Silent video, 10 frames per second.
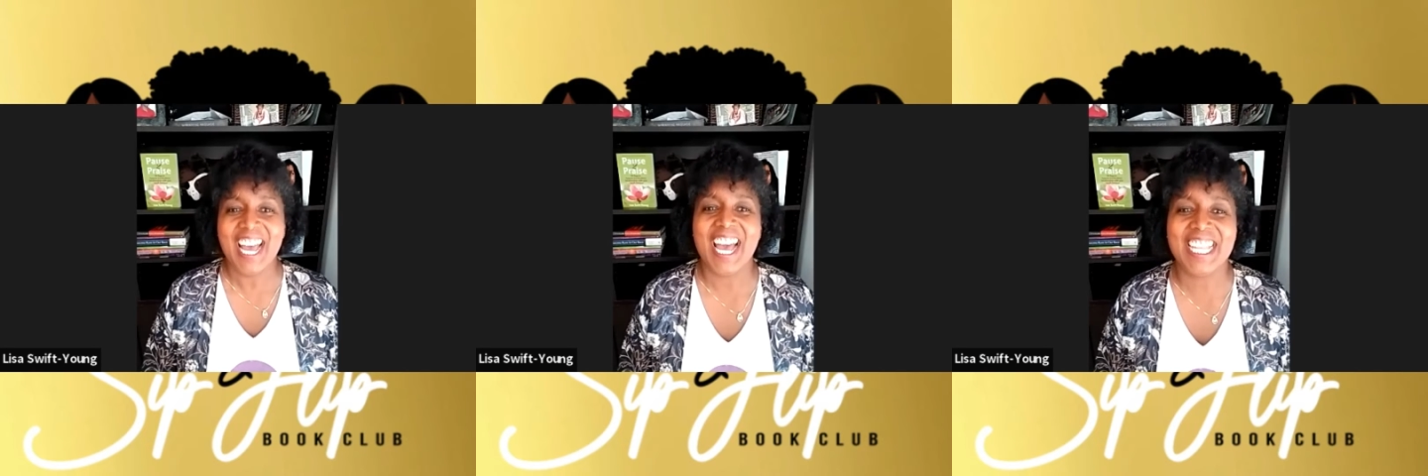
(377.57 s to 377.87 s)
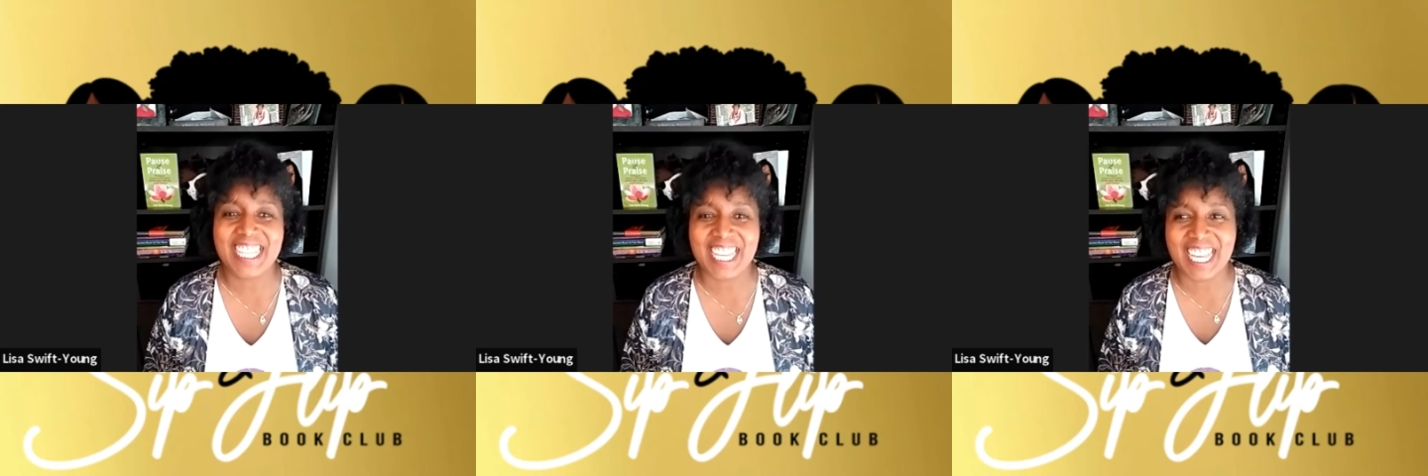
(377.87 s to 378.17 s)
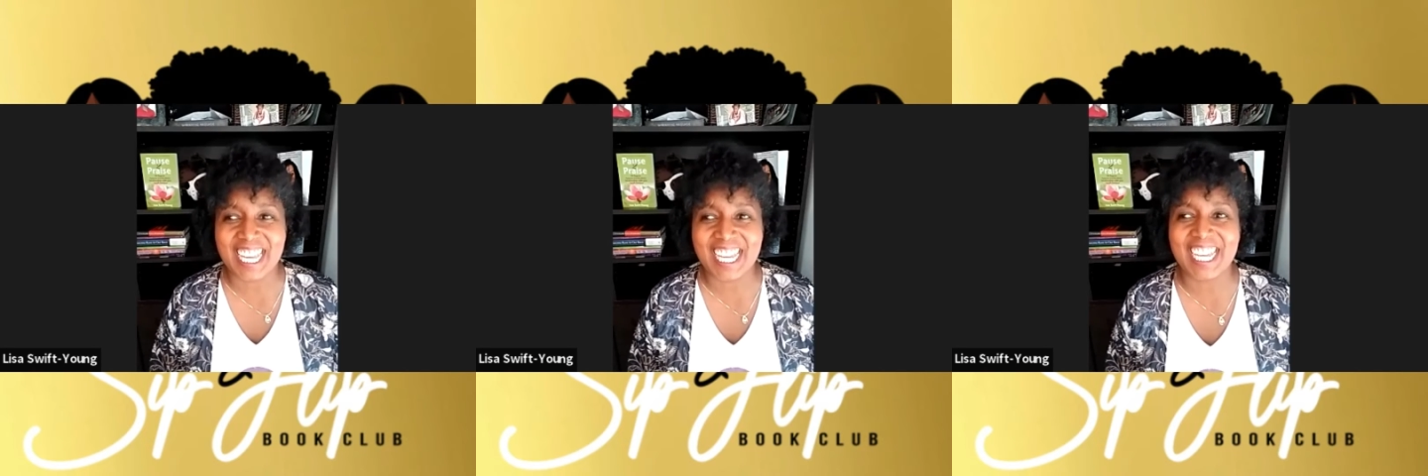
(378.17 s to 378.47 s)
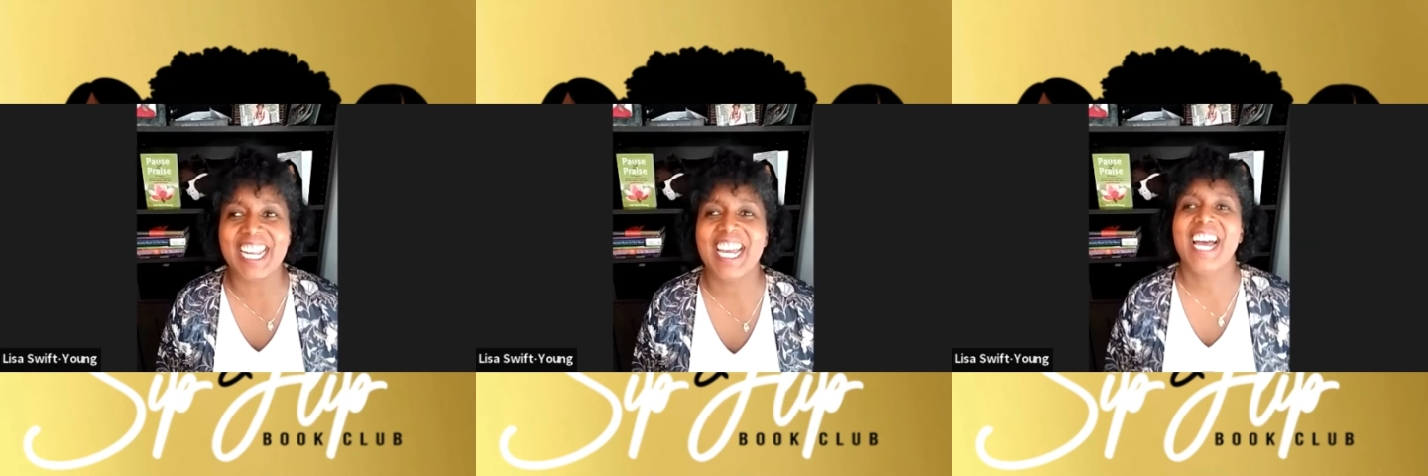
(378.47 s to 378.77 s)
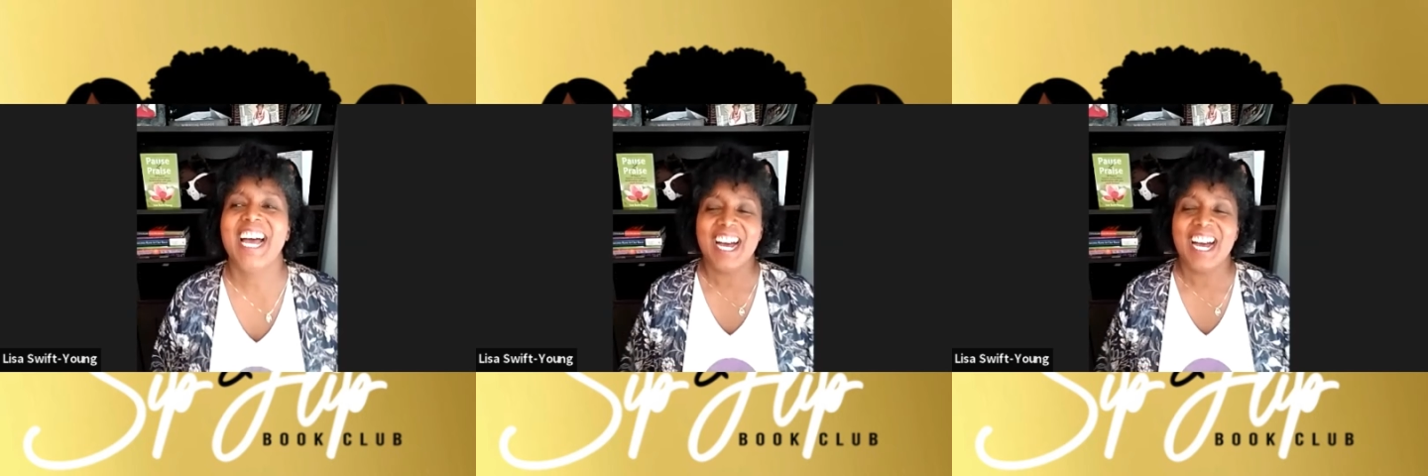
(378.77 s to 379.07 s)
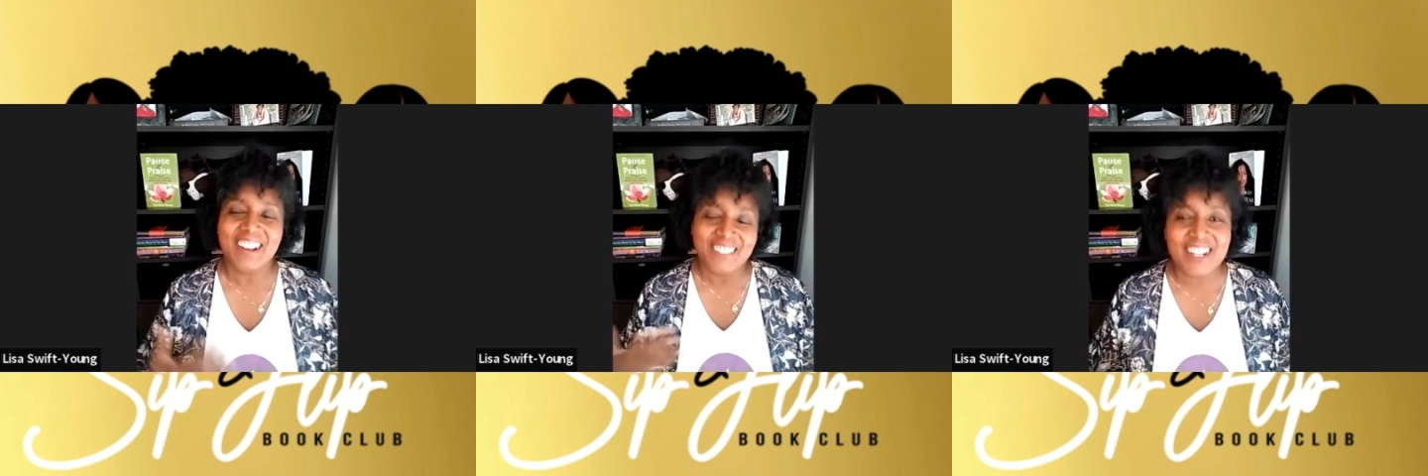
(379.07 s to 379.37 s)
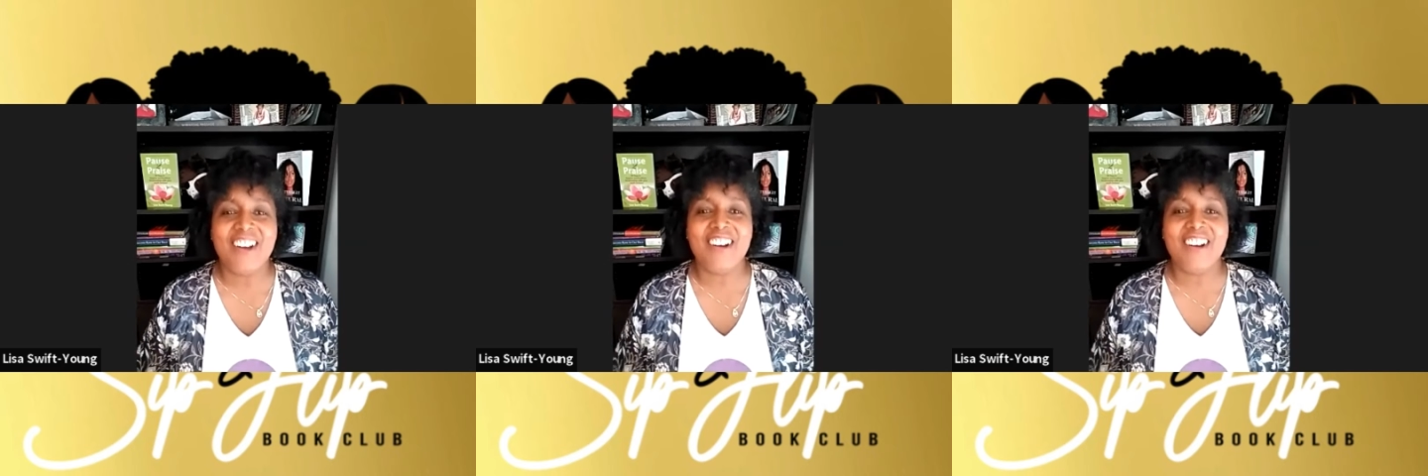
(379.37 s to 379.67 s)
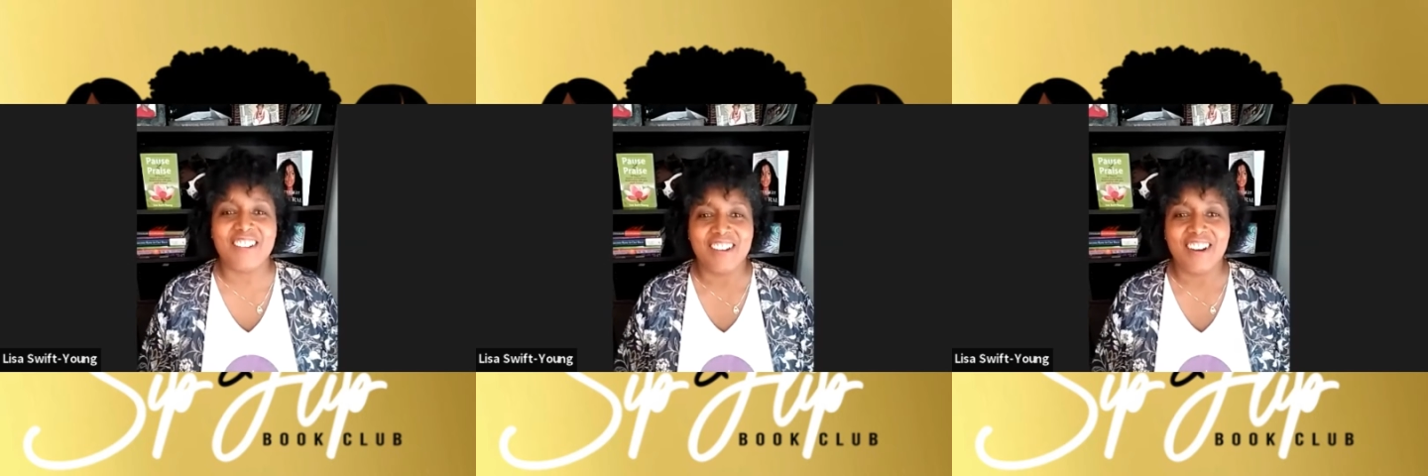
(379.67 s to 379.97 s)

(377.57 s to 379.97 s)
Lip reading: And then I went, oh,